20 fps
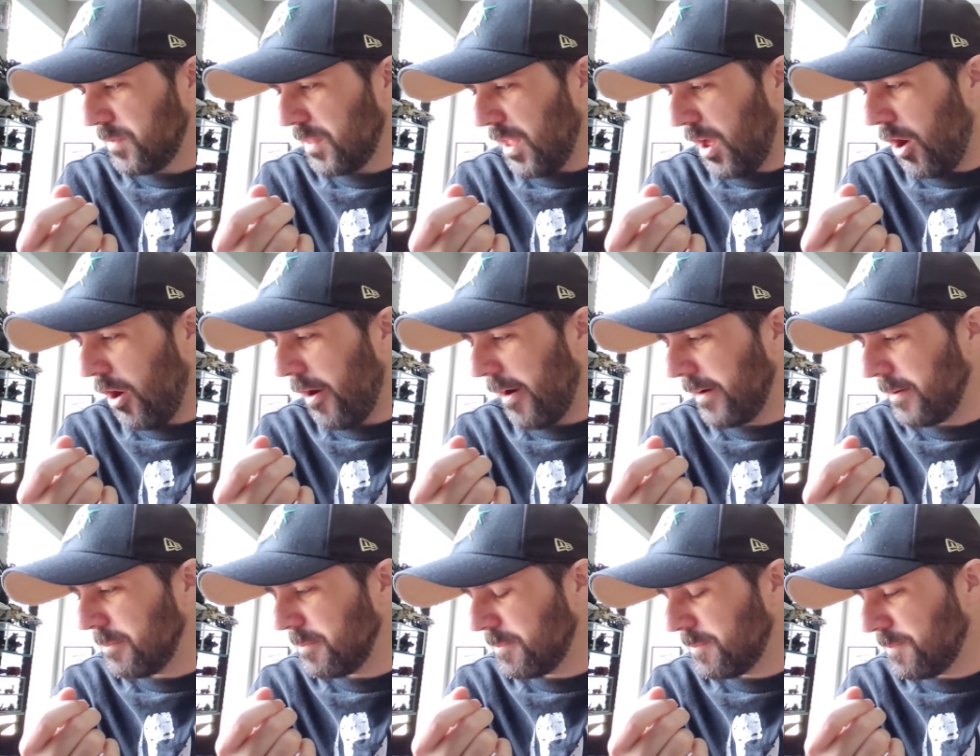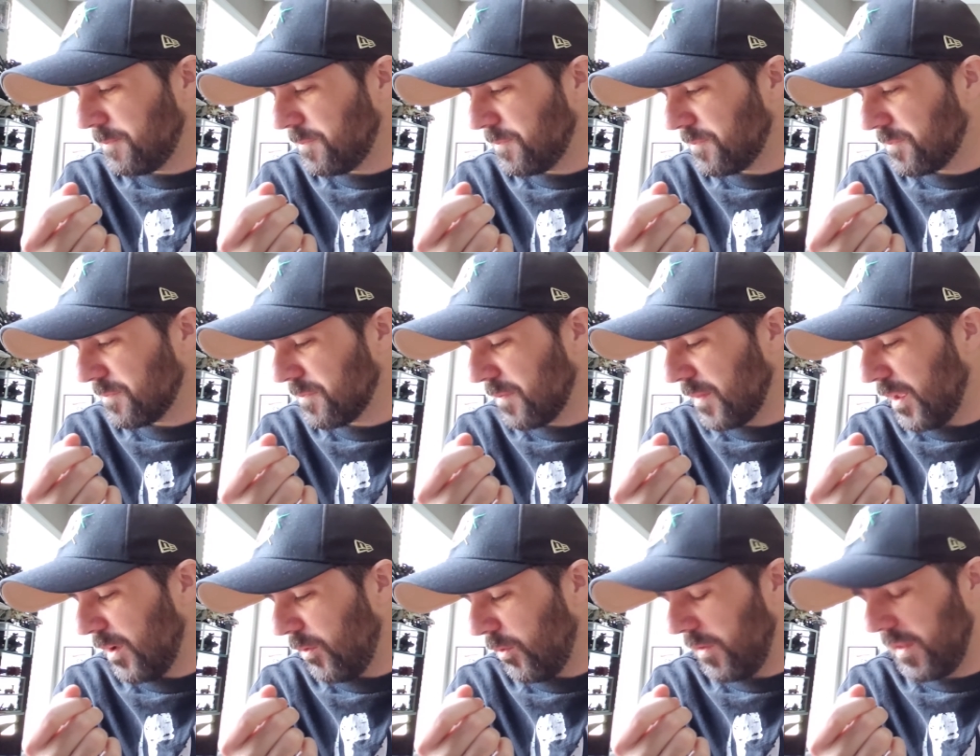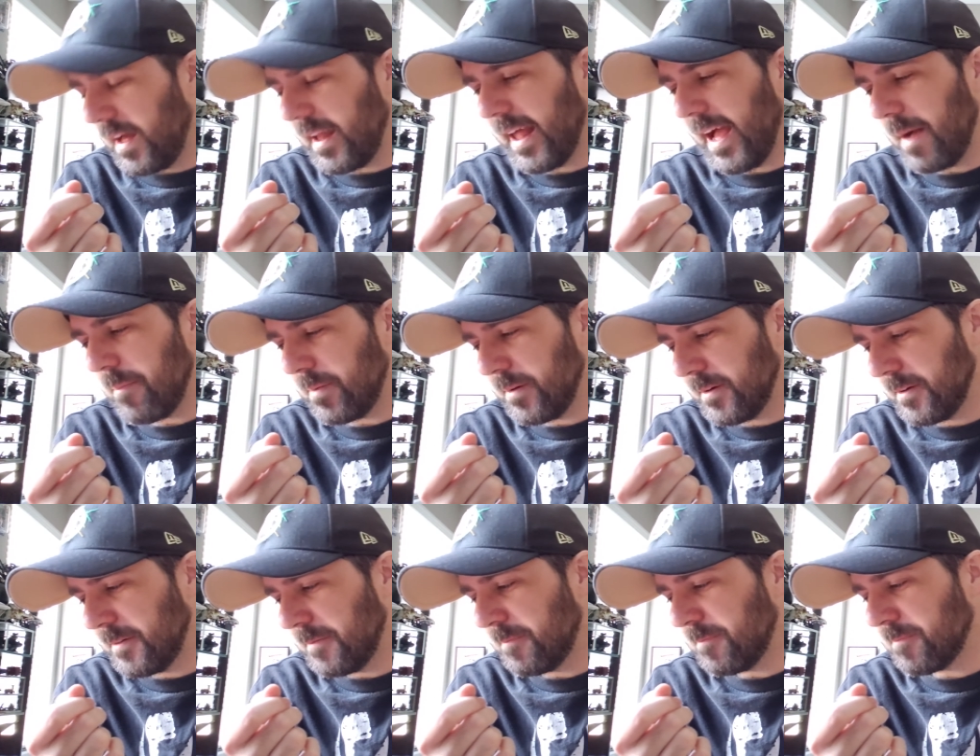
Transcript: All right. Well, that happened.